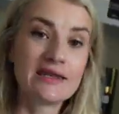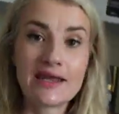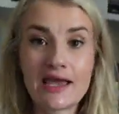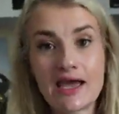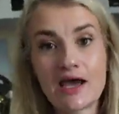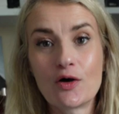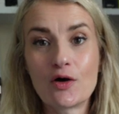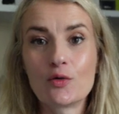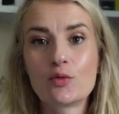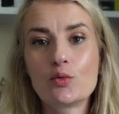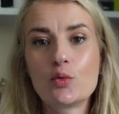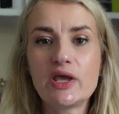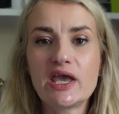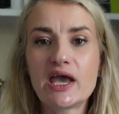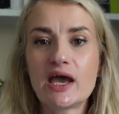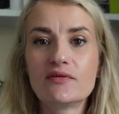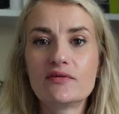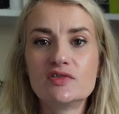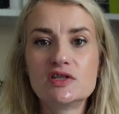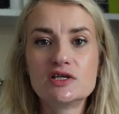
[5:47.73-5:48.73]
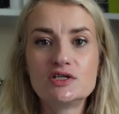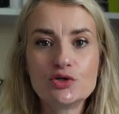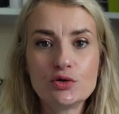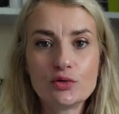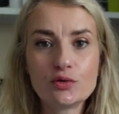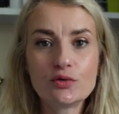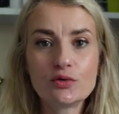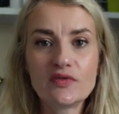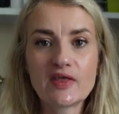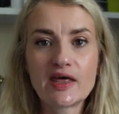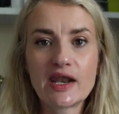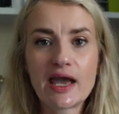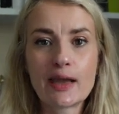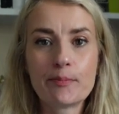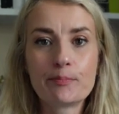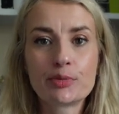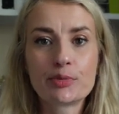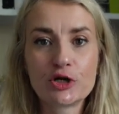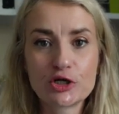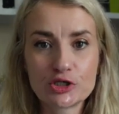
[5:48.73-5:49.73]
now we have the two that I
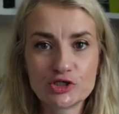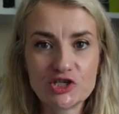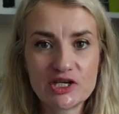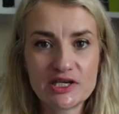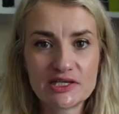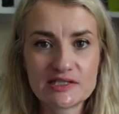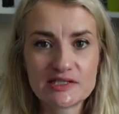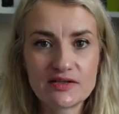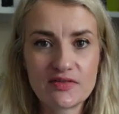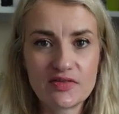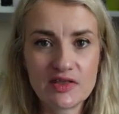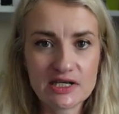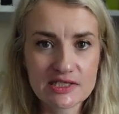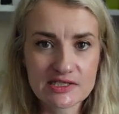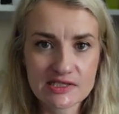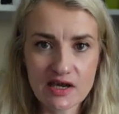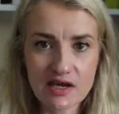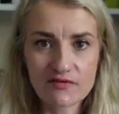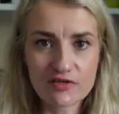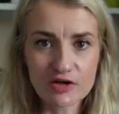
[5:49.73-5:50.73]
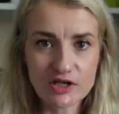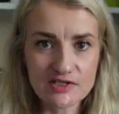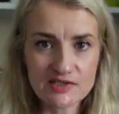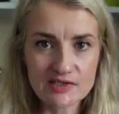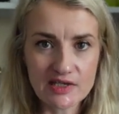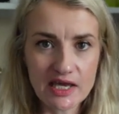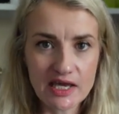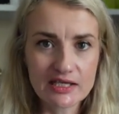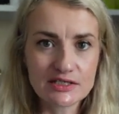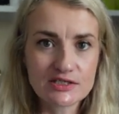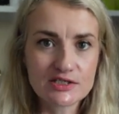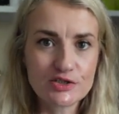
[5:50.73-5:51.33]
purchased the Discovery set